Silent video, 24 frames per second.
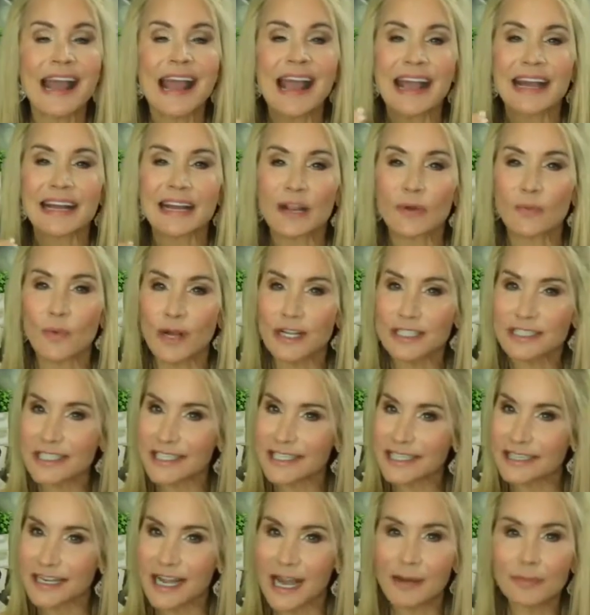and I want to
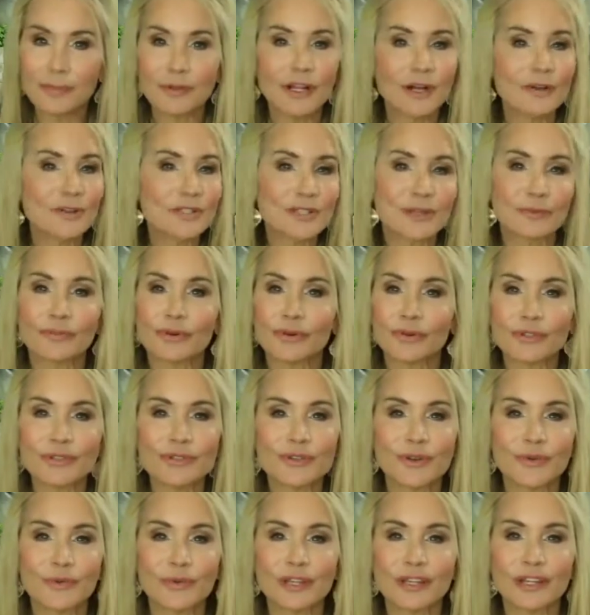get up close and
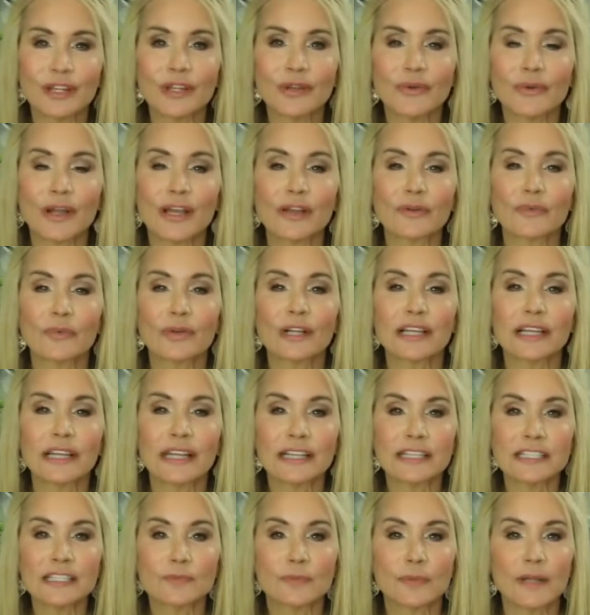personal with you and really
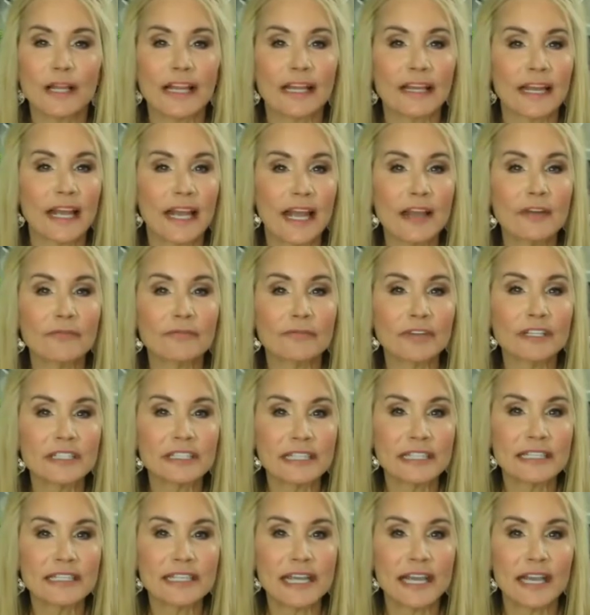explain every
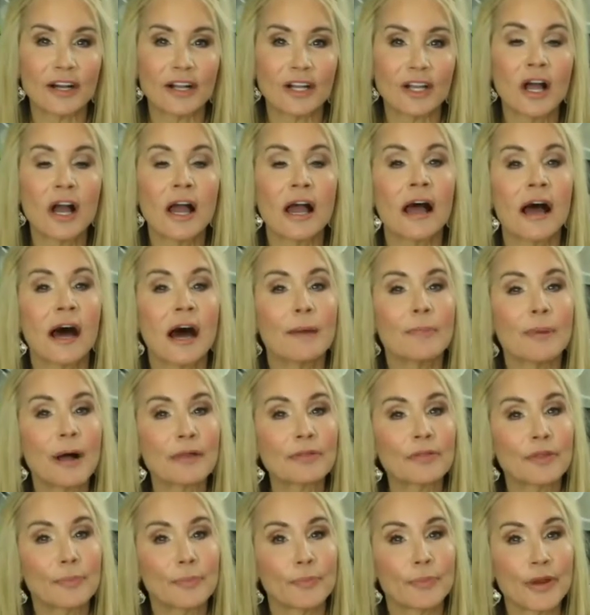detail
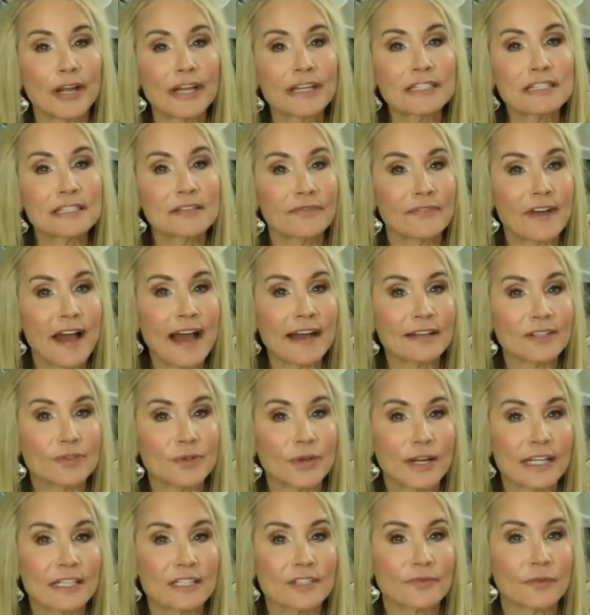about the breast fat
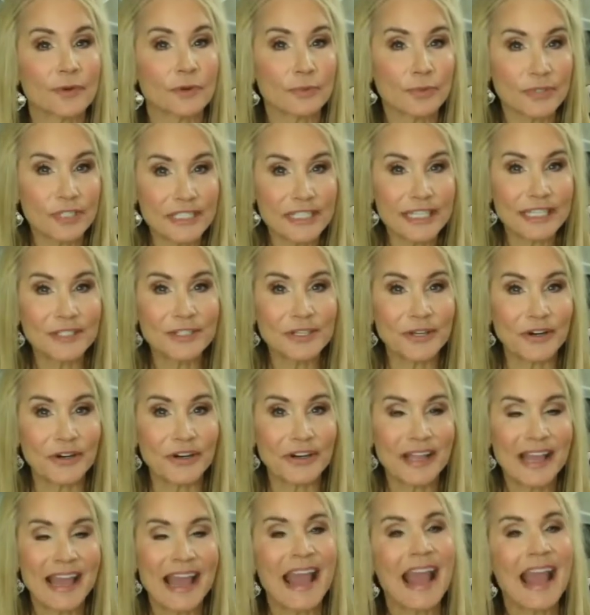transfer procedure.